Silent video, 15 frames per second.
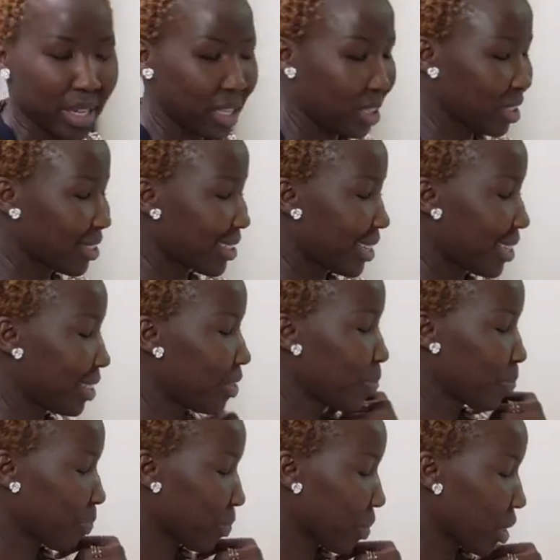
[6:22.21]
Hilson.
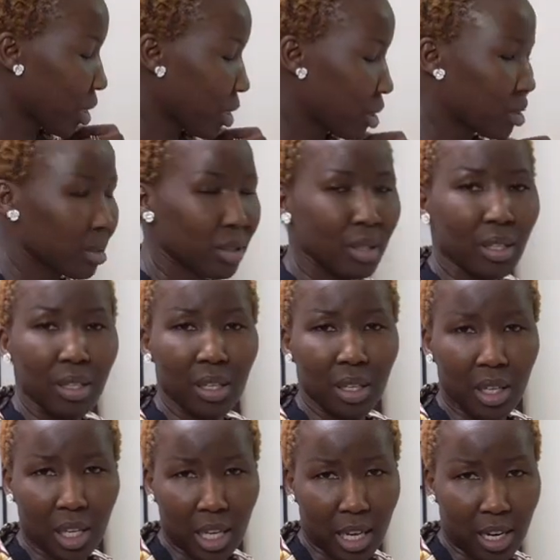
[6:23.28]

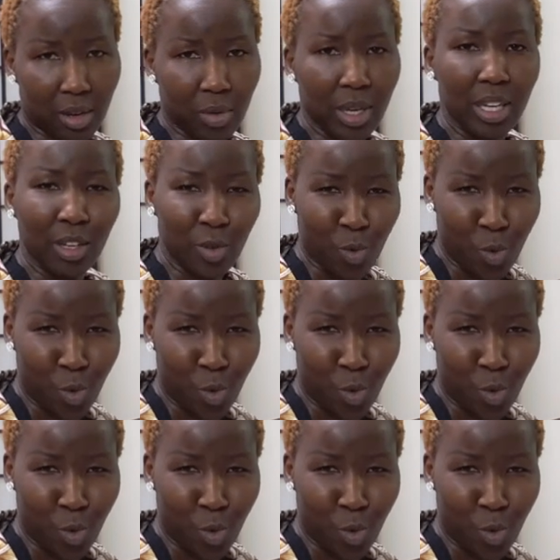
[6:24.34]
Kerry